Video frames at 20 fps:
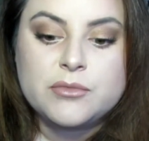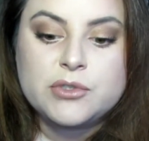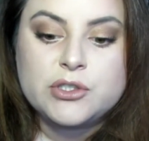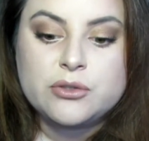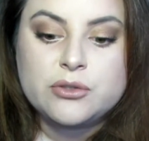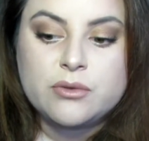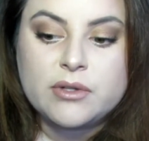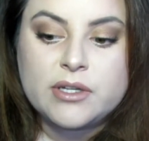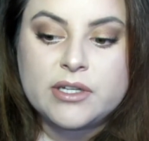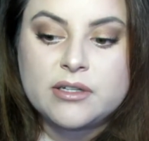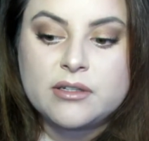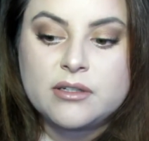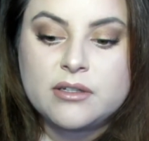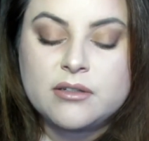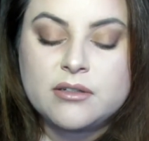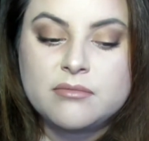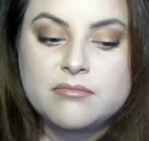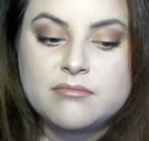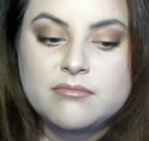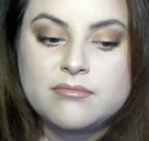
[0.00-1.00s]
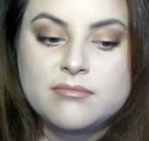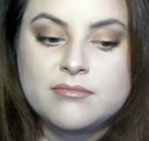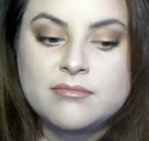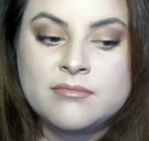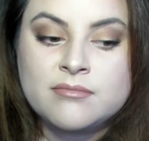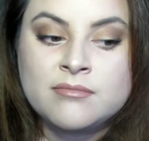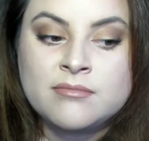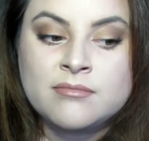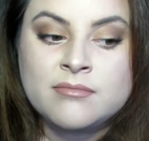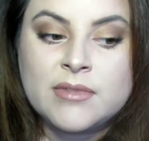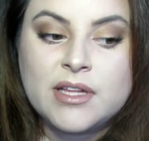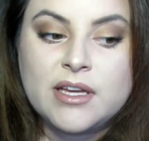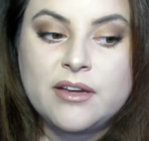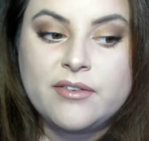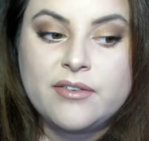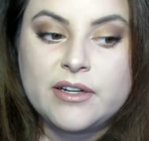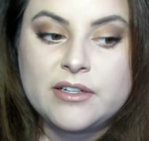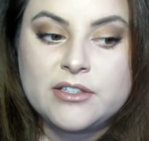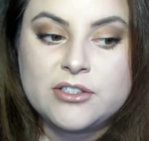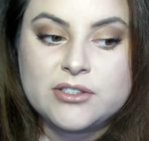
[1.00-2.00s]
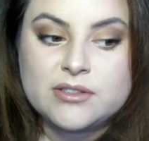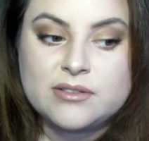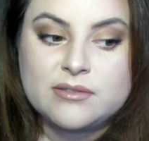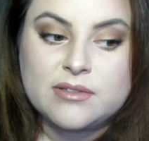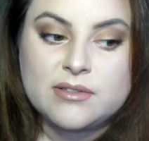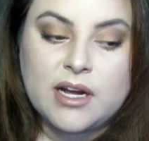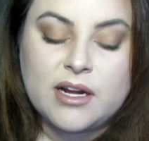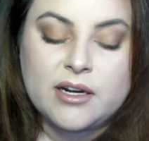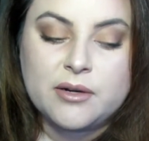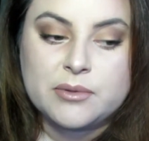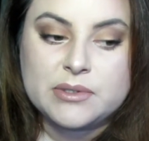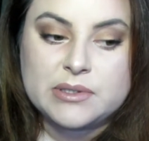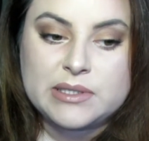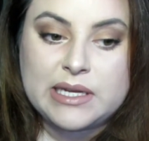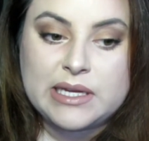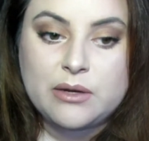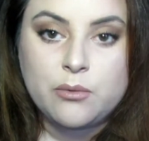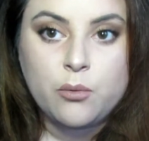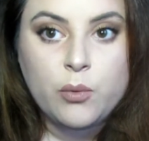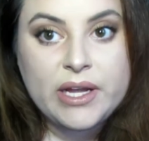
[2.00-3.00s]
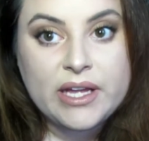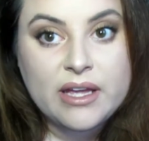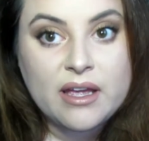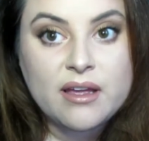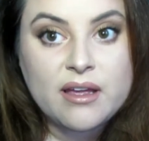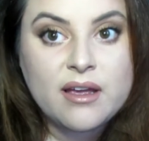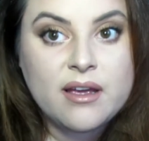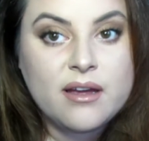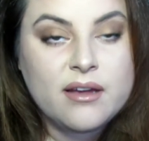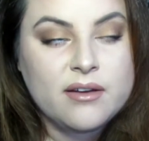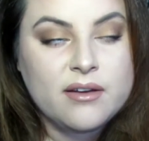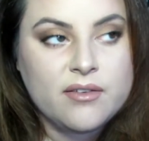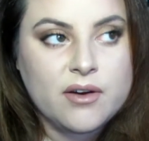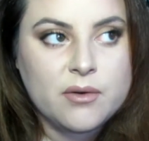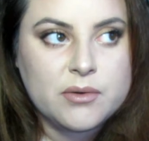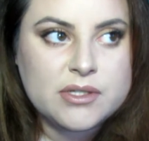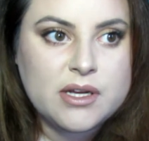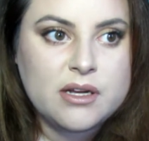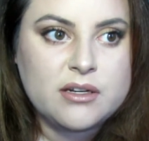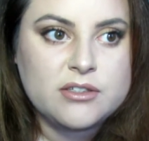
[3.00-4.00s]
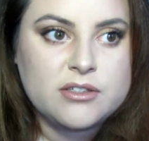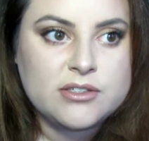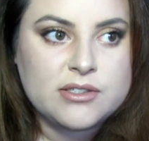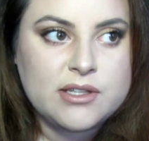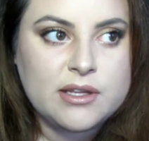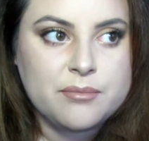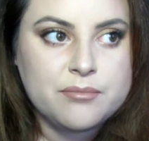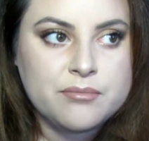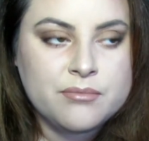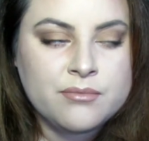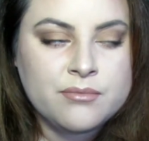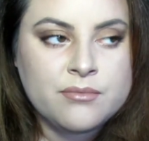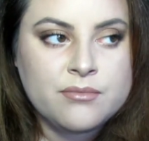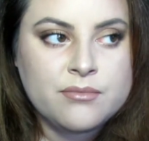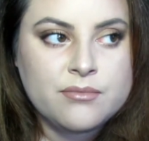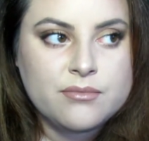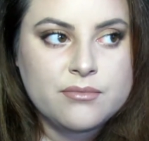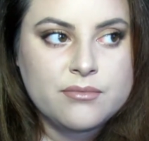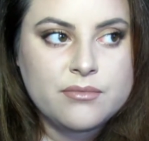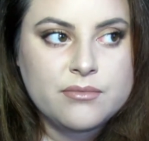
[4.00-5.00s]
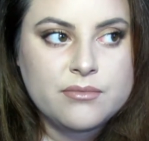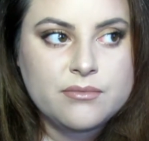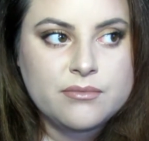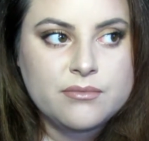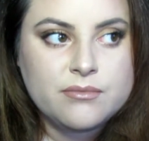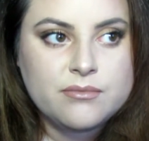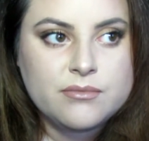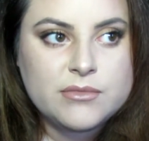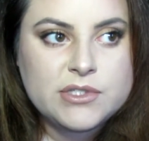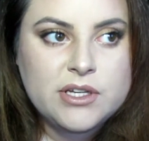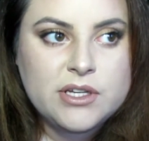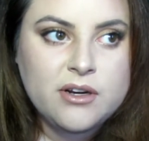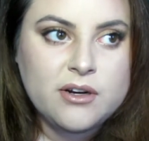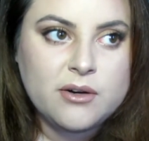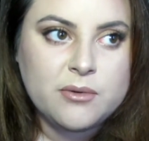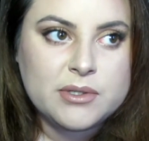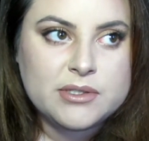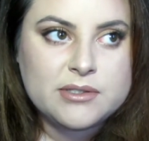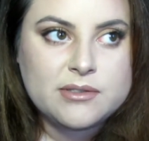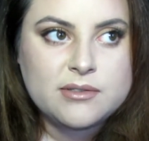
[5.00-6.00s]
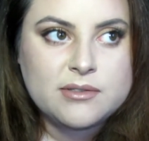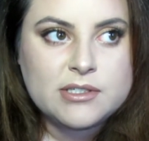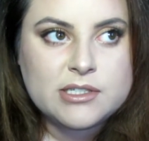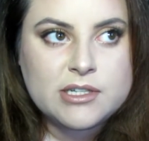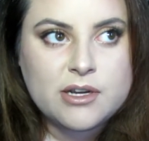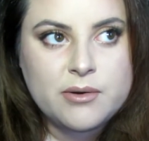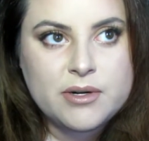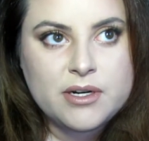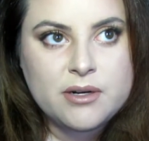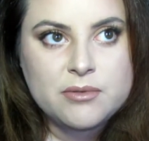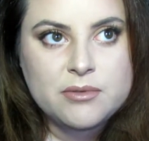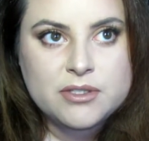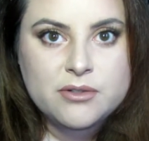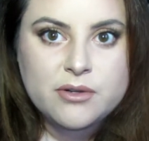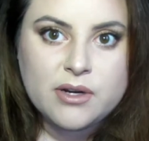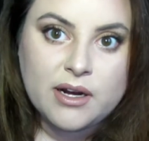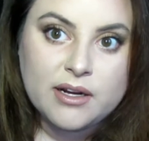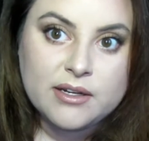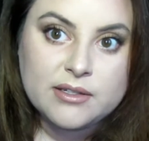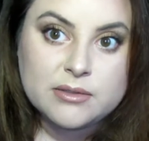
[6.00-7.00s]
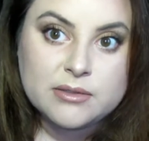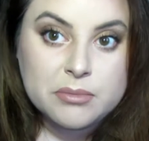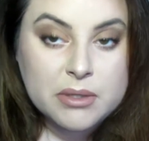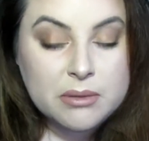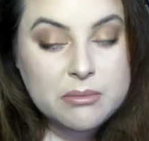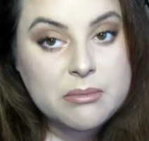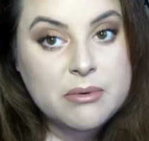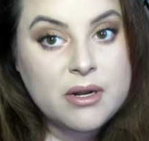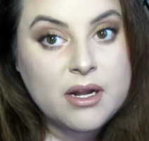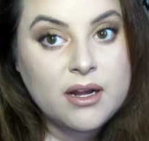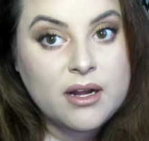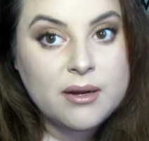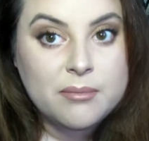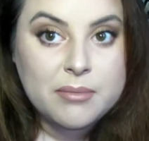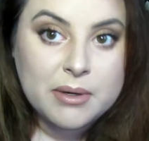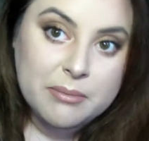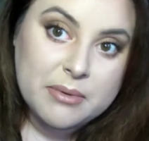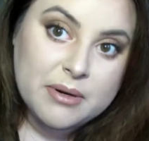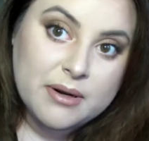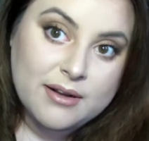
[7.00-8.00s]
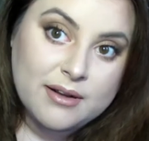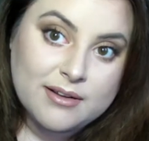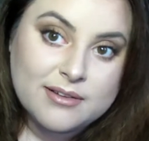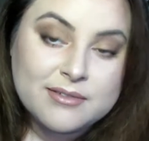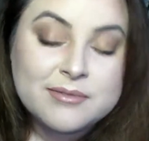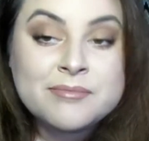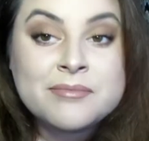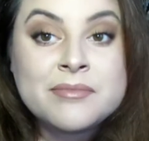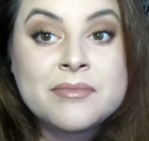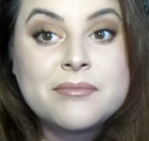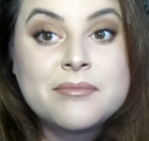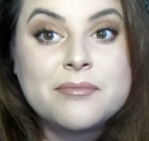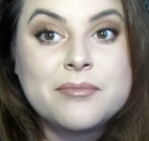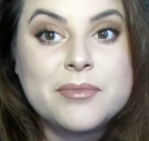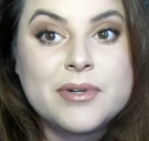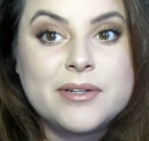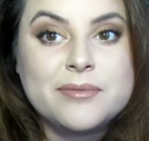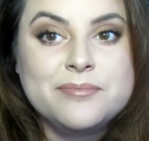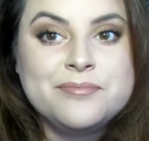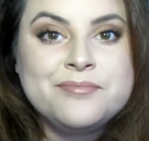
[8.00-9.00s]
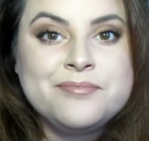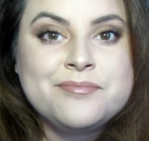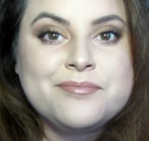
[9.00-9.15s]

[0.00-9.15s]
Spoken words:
do like, if I just kind of was like winging it, if I was kind of just like, so what's going on with you guys, blah blah blah blah blah. But